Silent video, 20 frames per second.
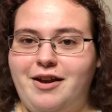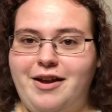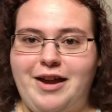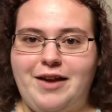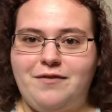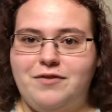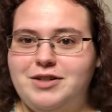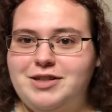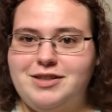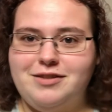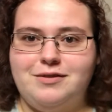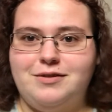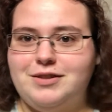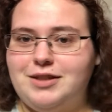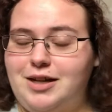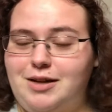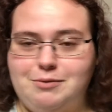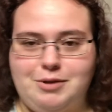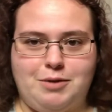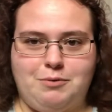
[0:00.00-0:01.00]
Every single
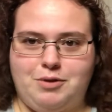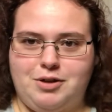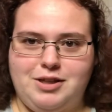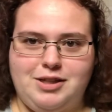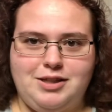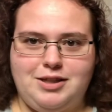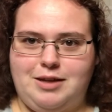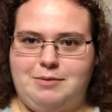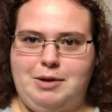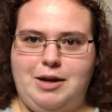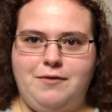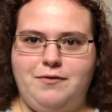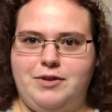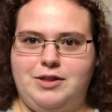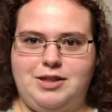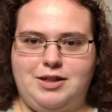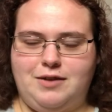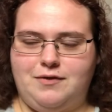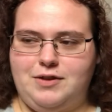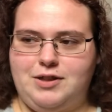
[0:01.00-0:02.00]
time they wear the same
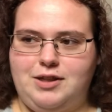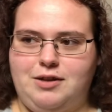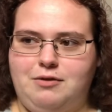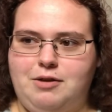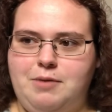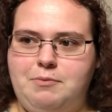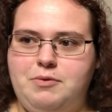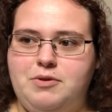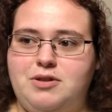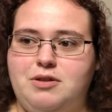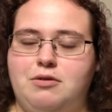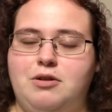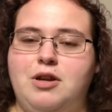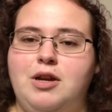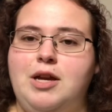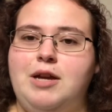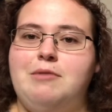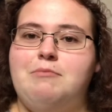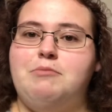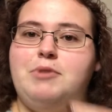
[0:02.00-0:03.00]
outfits in every single episode.
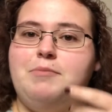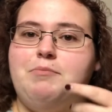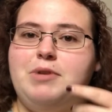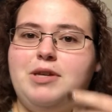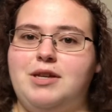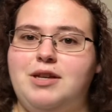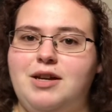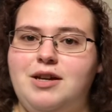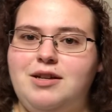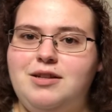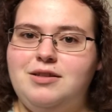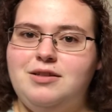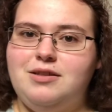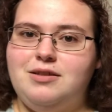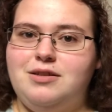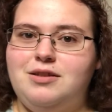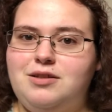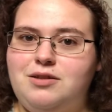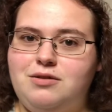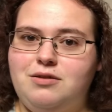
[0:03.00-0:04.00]
But because
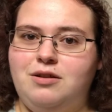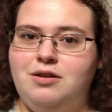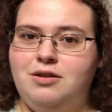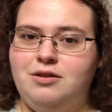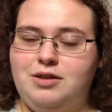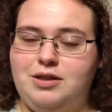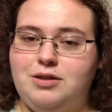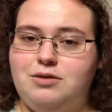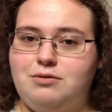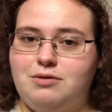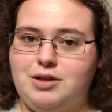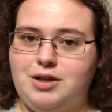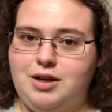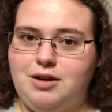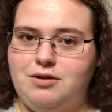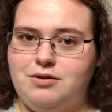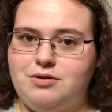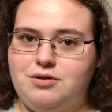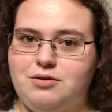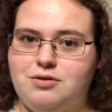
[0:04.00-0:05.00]
these 3
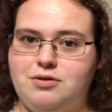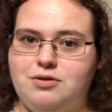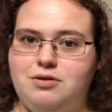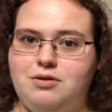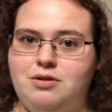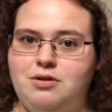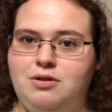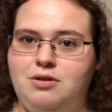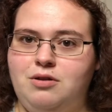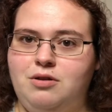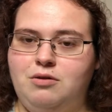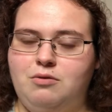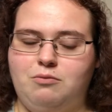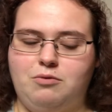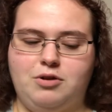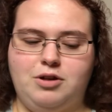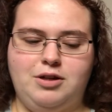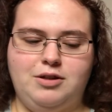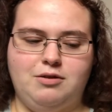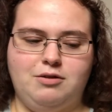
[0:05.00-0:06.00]
characters
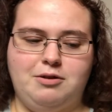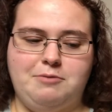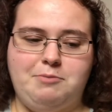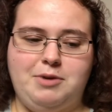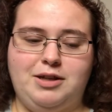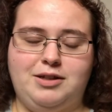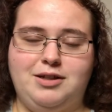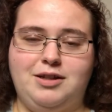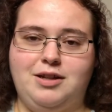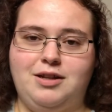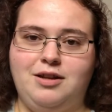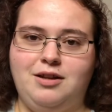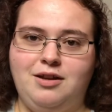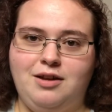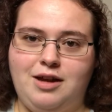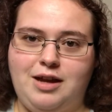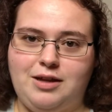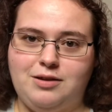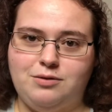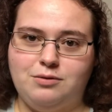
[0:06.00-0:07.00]
were either depicted
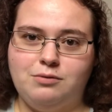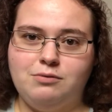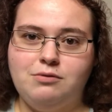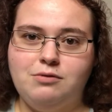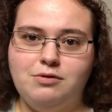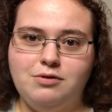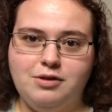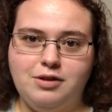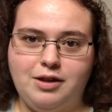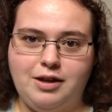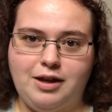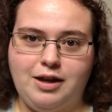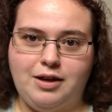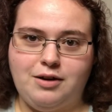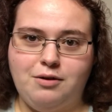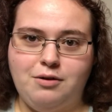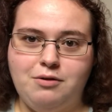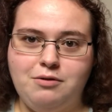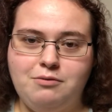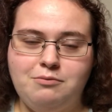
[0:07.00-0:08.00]
at school,
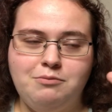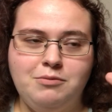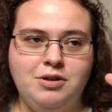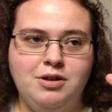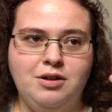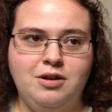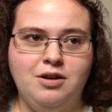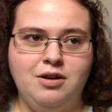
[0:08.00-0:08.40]
at home,